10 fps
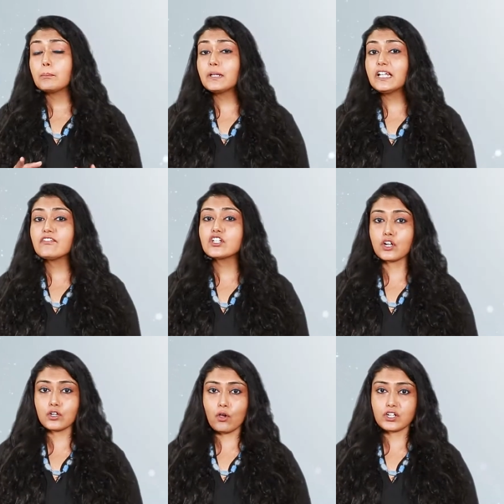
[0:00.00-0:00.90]
Believe it
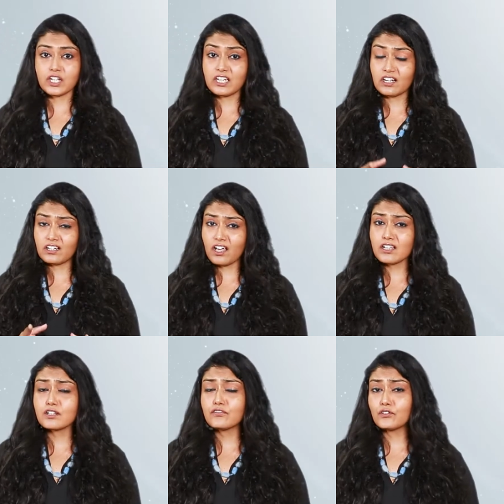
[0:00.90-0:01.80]
or not, in a
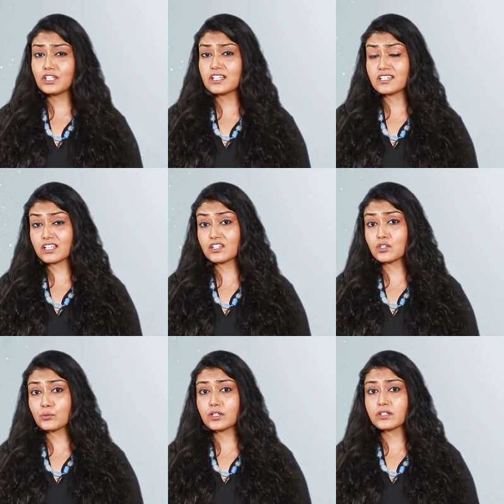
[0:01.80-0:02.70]
class of only 6
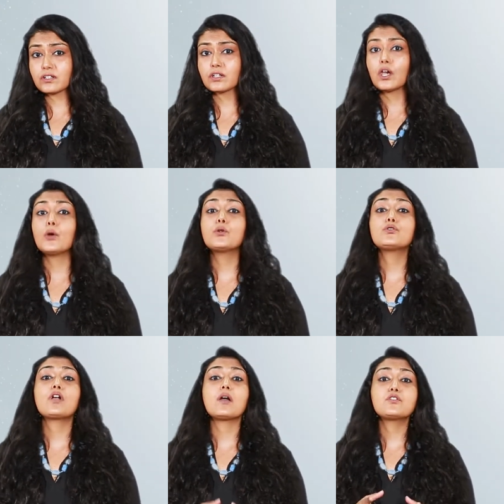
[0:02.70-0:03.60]
students who
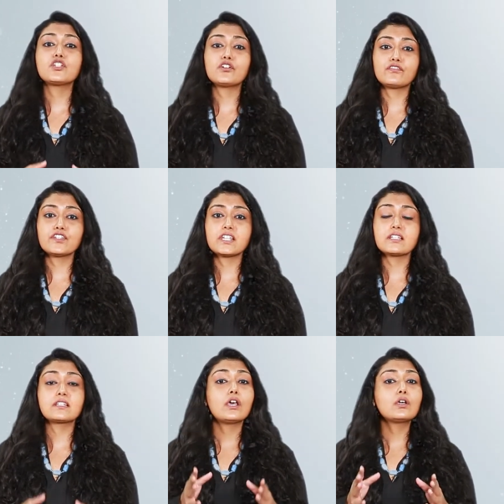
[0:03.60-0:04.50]
took up
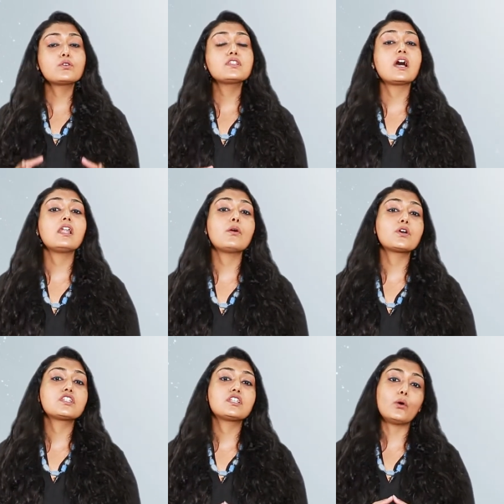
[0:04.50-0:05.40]
geophysics, Kusala
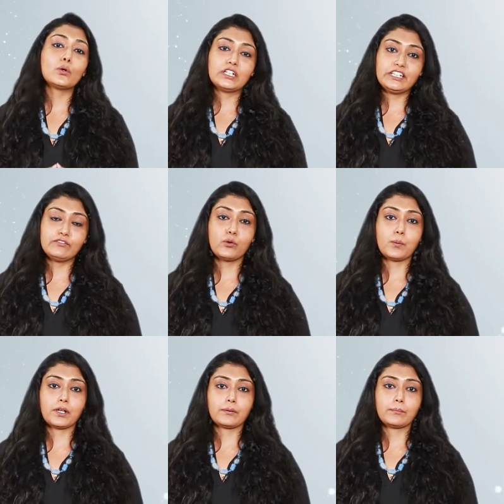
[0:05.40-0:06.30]
was the only
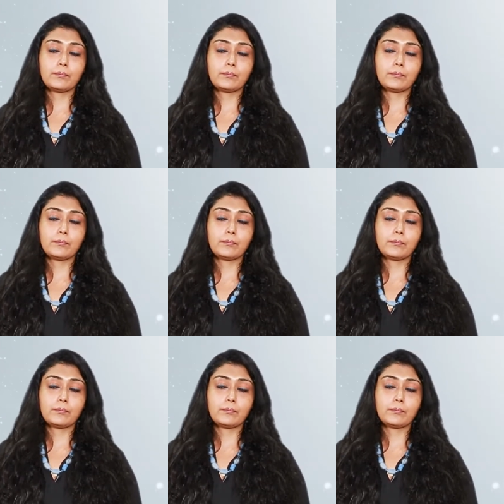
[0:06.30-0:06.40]
woman.